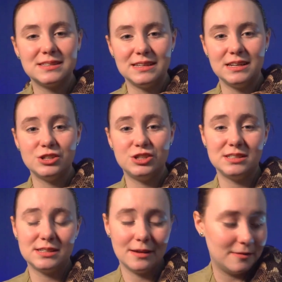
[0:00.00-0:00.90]
see,
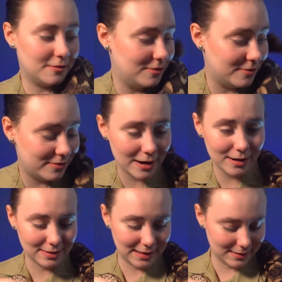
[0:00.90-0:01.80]
she's
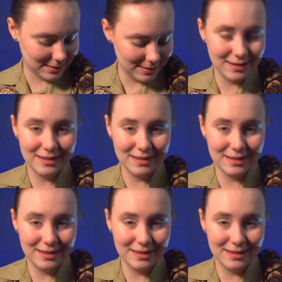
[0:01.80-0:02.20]
very little